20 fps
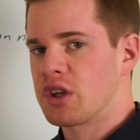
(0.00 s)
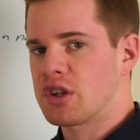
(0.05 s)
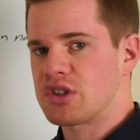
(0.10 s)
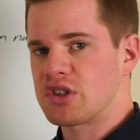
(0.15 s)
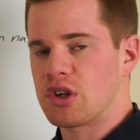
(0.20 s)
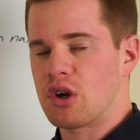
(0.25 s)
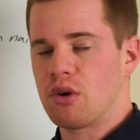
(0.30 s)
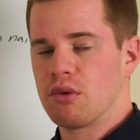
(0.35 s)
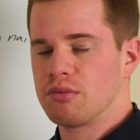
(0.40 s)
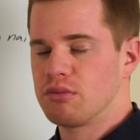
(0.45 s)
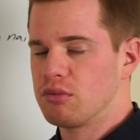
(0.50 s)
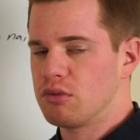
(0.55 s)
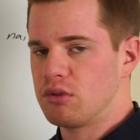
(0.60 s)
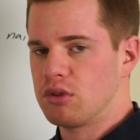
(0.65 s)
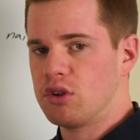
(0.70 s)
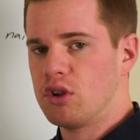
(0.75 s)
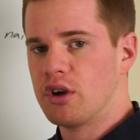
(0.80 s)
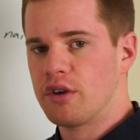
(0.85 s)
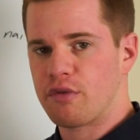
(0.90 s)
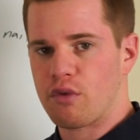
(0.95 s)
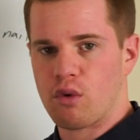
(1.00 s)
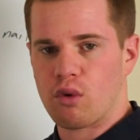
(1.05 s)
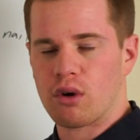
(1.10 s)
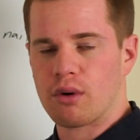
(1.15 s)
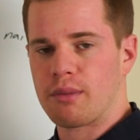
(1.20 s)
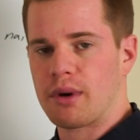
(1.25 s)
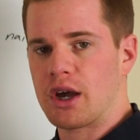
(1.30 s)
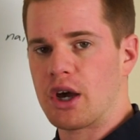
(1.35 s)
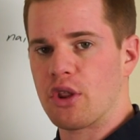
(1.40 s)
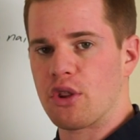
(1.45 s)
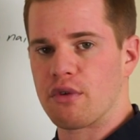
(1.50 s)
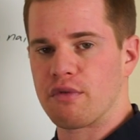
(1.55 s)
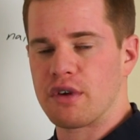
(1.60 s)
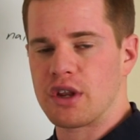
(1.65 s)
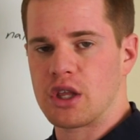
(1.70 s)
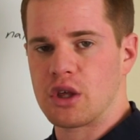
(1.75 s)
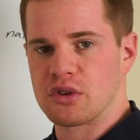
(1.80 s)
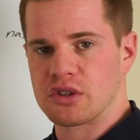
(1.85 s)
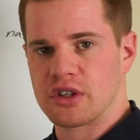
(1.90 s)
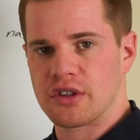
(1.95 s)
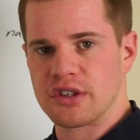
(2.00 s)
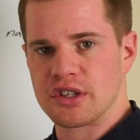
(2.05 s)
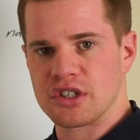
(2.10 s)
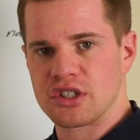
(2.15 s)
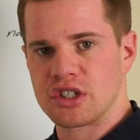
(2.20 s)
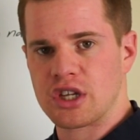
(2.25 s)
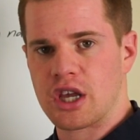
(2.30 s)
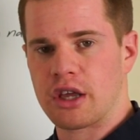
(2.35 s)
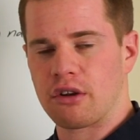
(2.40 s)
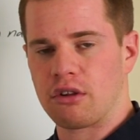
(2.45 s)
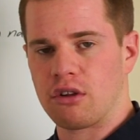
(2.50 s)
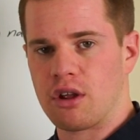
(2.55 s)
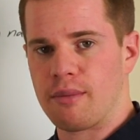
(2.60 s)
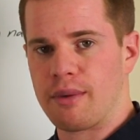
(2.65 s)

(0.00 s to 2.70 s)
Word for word: So, look for my other videos on this channel